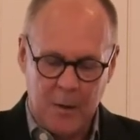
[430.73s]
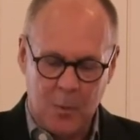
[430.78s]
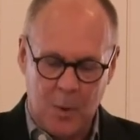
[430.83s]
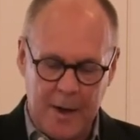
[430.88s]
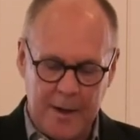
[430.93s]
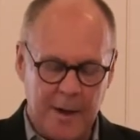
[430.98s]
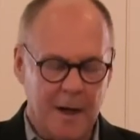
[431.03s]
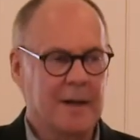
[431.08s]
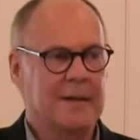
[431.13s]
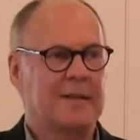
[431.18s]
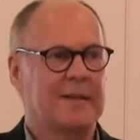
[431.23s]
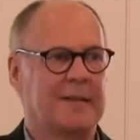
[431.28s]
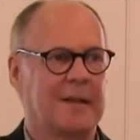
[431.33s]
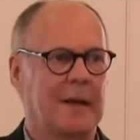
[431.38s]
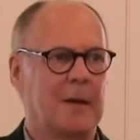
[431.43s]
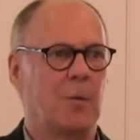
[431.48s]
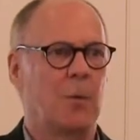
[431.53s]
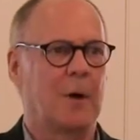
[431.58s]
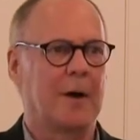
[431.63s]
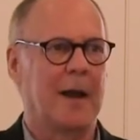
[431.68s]
Why not
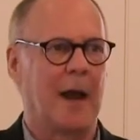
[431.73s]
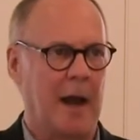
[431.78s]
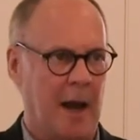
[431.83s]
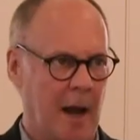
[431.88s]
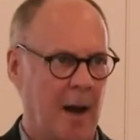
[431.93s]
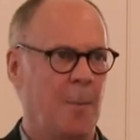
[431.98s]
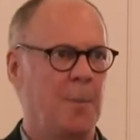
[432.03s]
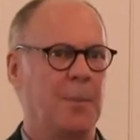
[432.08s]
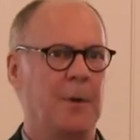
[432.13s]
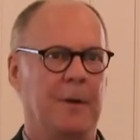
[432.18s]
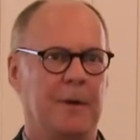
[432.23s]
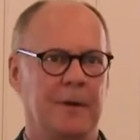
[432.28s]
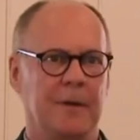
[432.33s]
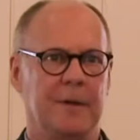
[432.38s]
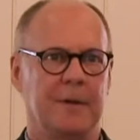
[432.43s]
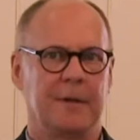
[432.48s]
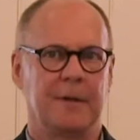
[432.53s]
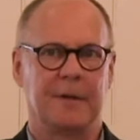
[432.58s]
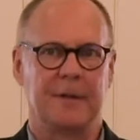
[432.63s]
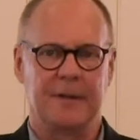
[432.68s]
say what happened
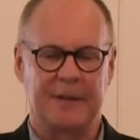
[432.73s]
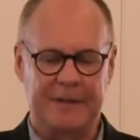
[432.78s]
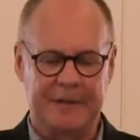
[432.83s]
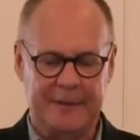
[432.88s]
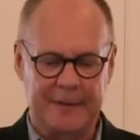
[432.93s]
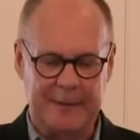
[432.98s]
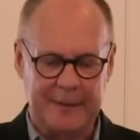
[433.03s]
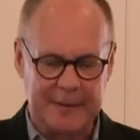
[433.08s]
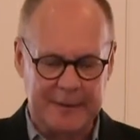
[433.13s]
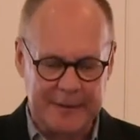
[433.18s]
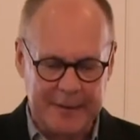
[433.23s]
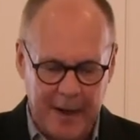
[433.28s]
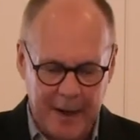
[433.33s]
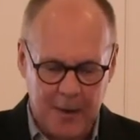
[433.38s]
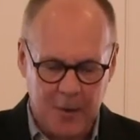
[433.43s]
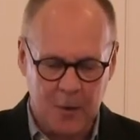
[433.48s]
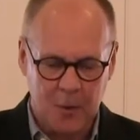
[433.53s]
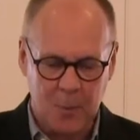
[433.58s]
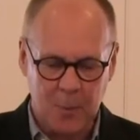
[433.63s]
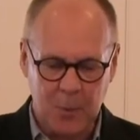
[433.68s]
this
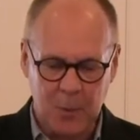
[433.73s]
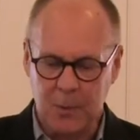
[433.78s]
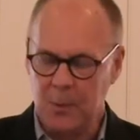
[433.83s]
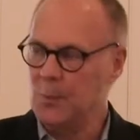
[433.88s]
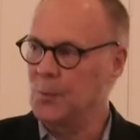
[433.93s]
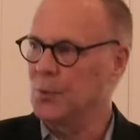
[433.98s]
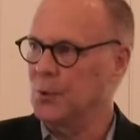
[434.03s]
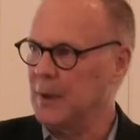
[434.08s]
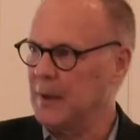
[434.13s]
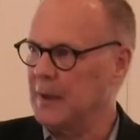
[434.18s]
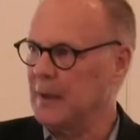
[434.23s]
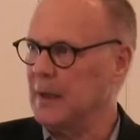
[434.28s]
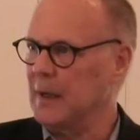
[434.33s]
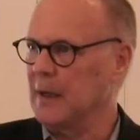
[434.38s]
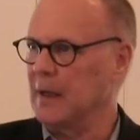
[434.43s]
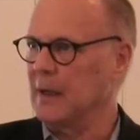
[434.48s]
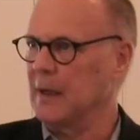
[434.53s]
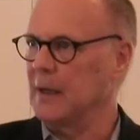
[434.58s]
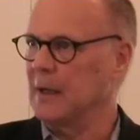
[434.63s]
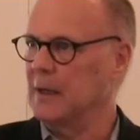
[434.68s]
terrible
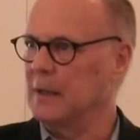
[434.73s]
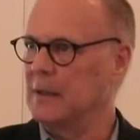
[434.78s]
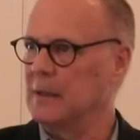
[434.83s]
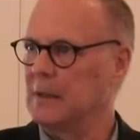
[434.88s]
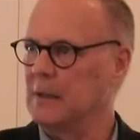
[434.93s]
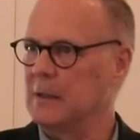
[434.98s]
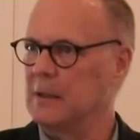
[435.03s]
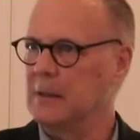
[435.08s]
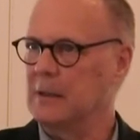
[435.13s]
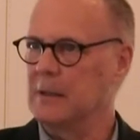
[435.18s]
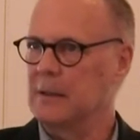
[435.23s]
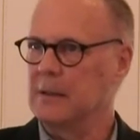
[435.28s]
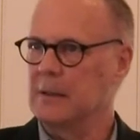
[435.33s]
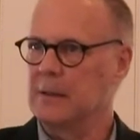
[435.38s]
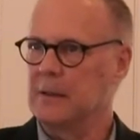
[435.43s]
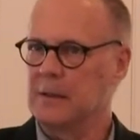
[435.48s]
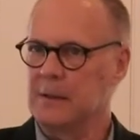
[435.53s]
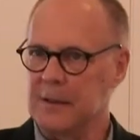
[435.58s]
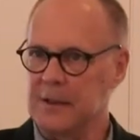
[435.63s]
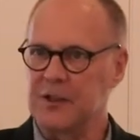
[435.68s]
breaking,
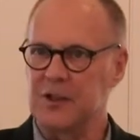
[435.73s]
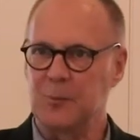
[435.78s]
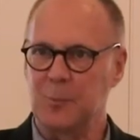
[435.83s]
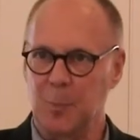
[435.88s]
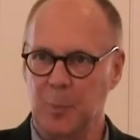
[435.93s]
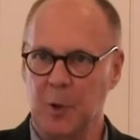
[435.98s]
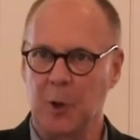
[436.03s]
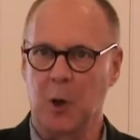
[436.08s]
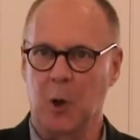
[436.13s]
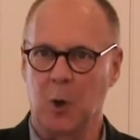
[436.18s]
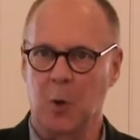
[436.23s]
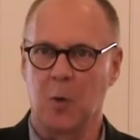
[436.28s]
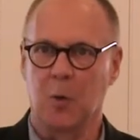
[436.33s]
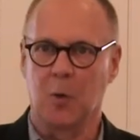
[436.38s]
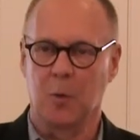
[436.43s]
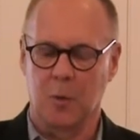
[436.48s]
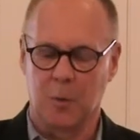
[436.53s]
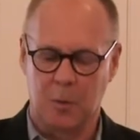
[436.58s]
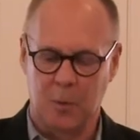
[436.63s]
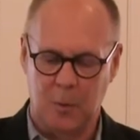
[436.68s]
this
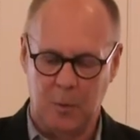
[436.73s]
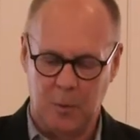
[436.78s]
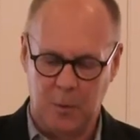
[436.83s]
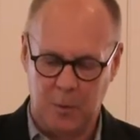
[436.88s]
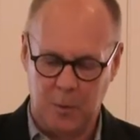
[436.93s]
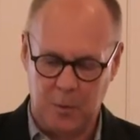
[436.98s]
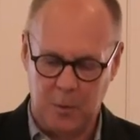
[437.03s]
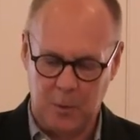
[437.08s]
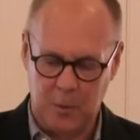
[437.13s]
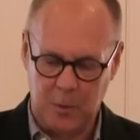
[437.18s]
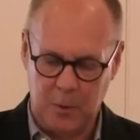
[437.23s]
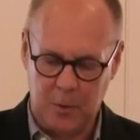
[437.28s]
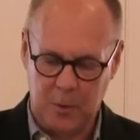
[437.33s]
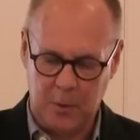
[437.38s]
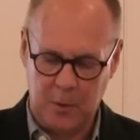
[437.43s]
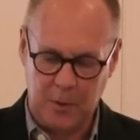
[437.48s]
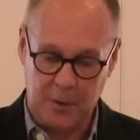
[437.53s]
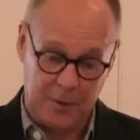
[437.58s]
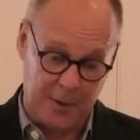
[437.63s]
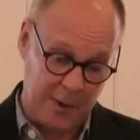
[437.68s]
blow.
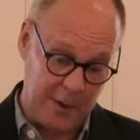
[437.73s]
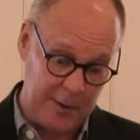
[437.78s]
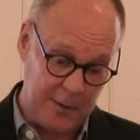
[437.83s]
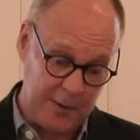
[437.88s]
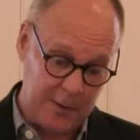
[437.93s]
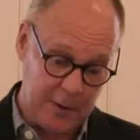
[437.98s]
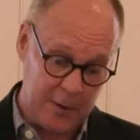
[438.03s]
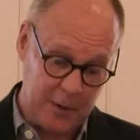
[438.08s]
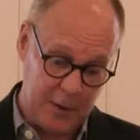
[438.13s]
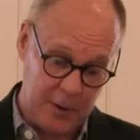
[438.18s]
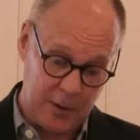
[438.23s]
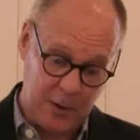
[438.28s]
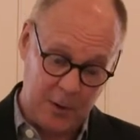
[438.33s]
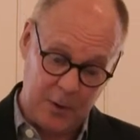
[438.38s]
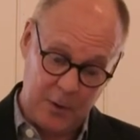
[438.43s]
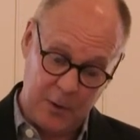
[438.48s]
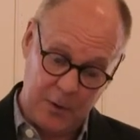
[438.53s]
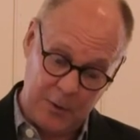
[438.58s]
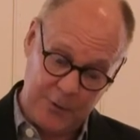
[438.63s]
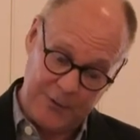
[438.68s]
Then
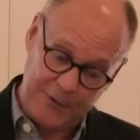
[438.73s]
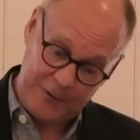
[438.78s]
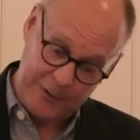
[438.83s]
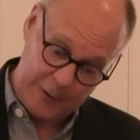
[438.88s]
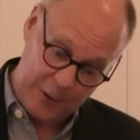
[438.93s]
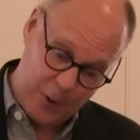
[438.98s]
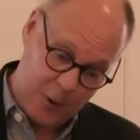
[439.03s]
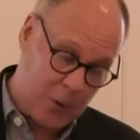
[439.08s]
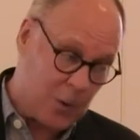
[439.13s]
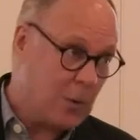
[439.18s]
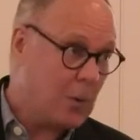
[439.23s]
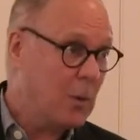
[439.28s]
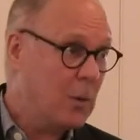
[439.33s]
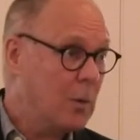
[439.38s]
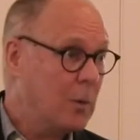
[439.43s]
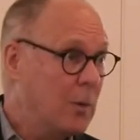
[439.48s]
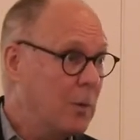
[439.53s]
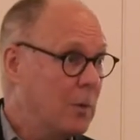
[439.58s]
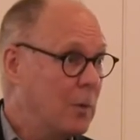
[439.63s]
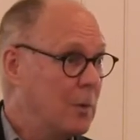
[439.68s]

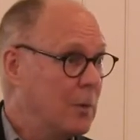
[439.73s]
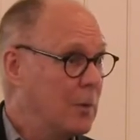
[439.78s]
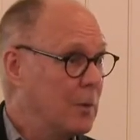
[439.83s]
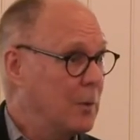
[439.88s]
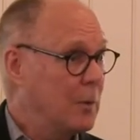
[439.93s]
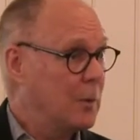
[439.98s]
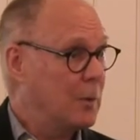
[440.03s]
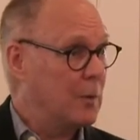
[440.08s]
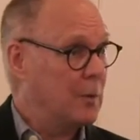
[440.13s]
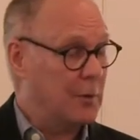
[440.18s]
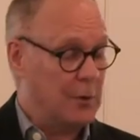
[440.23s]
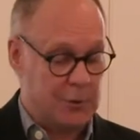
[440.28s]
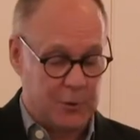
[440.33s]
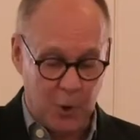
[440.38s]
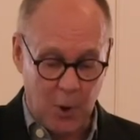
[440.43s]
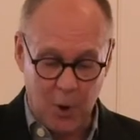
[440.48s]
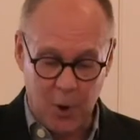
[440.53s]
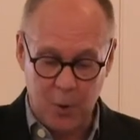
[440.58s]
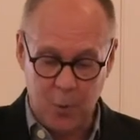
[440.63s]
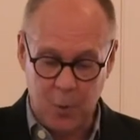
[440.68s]
slow, the
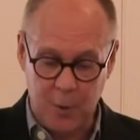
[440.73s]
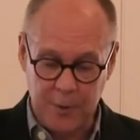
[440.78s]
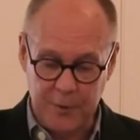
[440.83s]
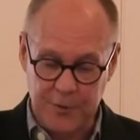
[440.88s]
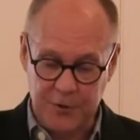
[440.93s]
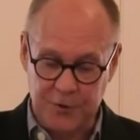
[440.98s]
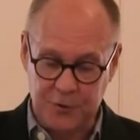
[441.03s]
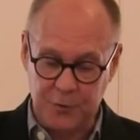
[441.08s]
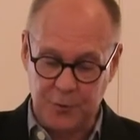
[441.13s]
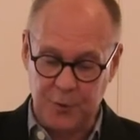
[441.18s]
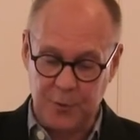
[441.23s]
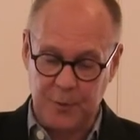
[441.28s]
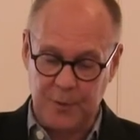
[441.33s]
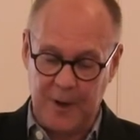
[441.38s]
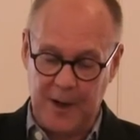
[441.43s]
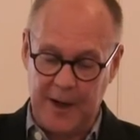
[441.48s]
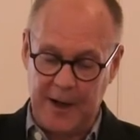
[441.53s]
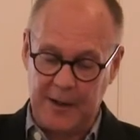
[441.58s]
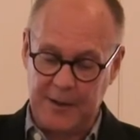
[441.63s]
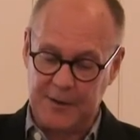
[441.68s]
dogwood strewn
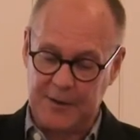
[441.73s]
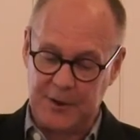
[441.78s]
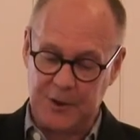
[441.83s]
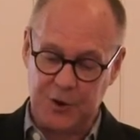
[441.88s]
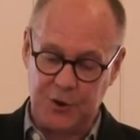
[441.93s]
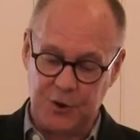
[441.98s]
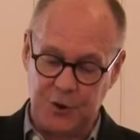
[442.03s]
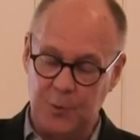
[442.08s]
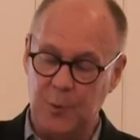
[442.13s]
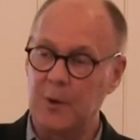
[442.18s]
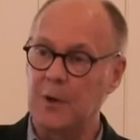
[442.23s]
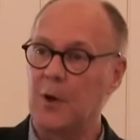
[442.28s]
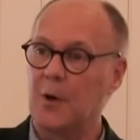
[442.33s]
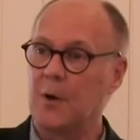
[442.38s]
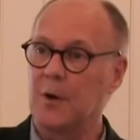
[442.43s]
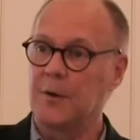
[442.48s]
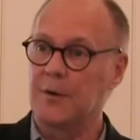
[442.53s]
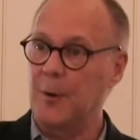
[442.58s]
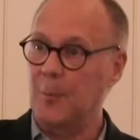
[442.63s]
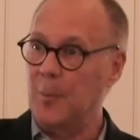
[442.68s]
like tissue
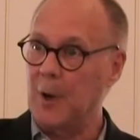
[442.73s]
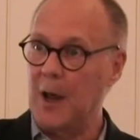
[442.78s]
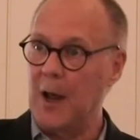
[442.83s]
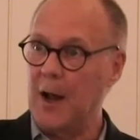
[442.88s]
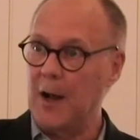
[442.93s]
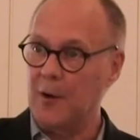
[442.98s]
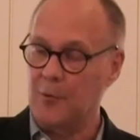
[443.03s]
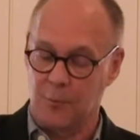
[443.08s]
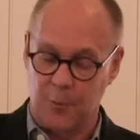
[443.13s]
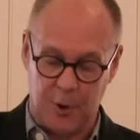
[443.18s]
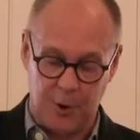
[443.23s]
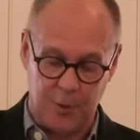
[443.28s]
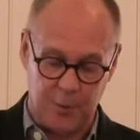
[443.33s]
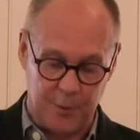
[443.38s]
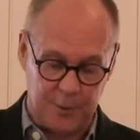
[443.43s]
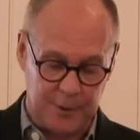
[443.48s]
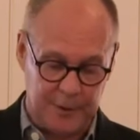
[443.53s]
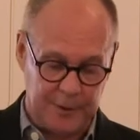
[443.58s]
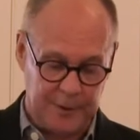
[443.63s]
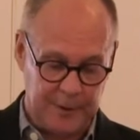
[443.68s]
along the black road.
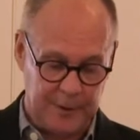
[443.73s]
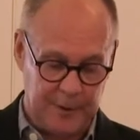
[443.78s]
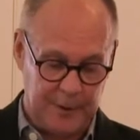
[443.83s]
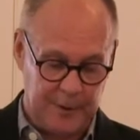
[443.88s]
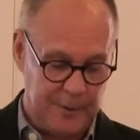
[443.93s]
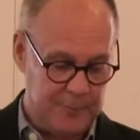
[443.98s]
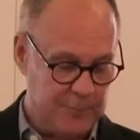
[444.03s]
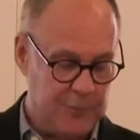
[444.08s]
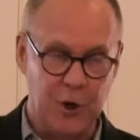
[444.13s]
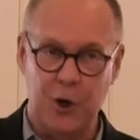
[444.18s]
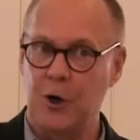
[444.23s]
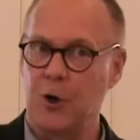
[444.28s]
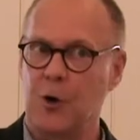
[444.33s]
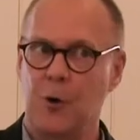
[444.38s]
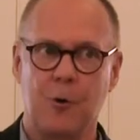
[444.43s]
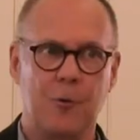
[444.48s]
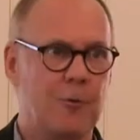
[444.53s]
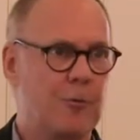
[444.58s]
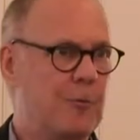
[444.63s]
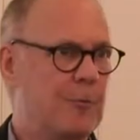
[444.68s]

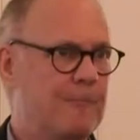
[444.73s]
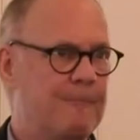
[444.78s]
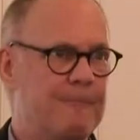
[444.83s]
No,